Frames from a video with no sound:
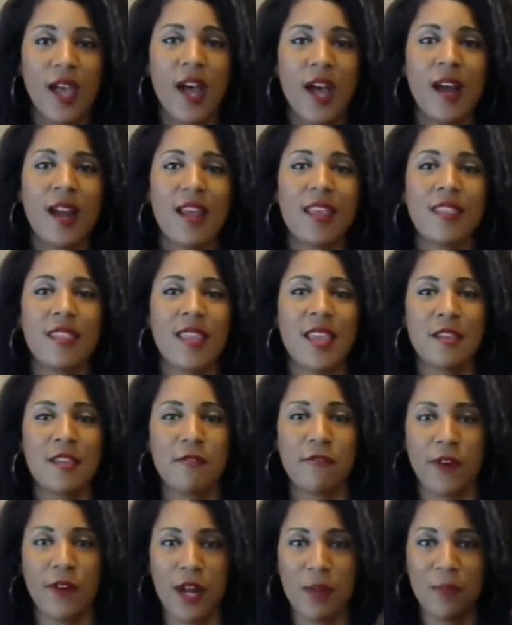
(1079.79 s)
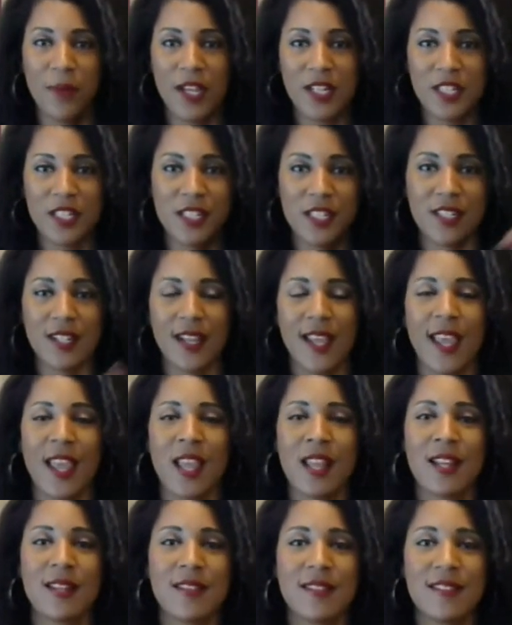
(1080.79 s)
All right, thank you very much,
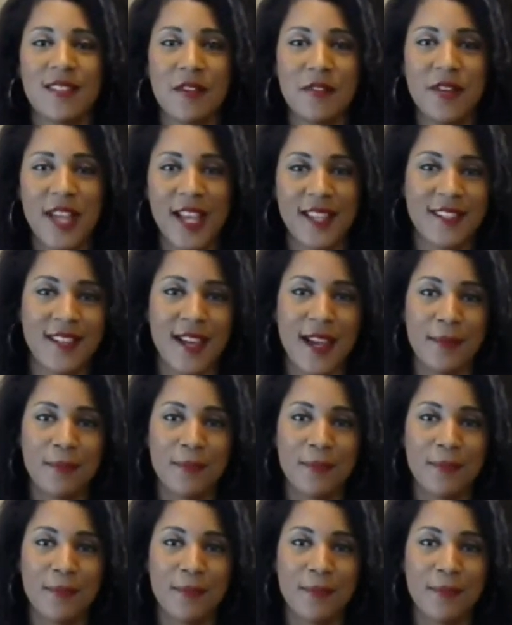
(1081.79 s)
and see you next time.